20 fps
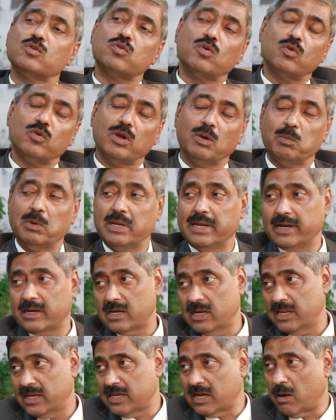So
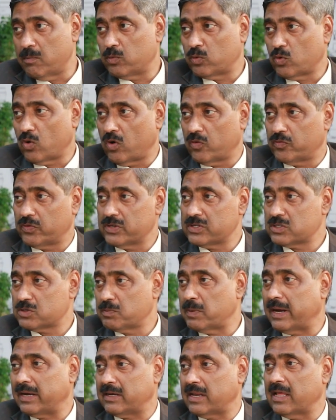immediately come to office
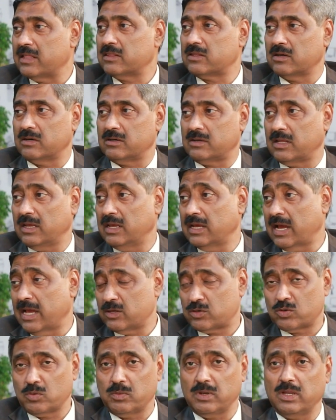by 10:30. I used
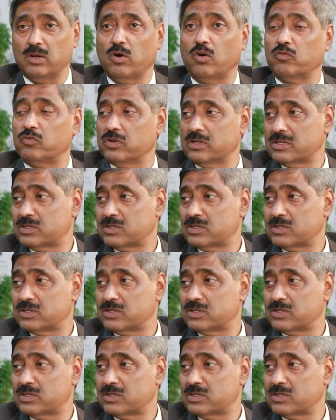to be in office.